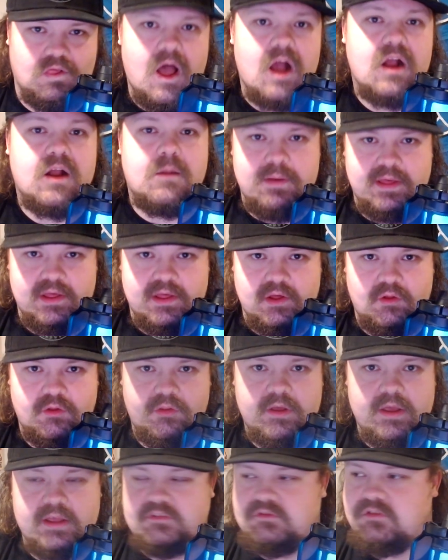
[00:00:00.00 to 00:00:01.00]
luck build.
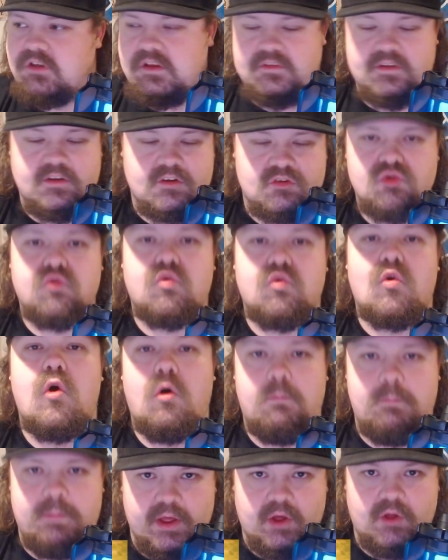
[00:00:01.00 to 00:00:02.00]
It's a
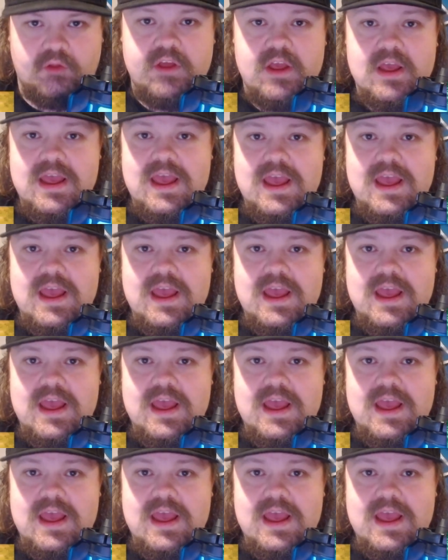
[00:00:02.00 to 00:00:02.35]
troll build.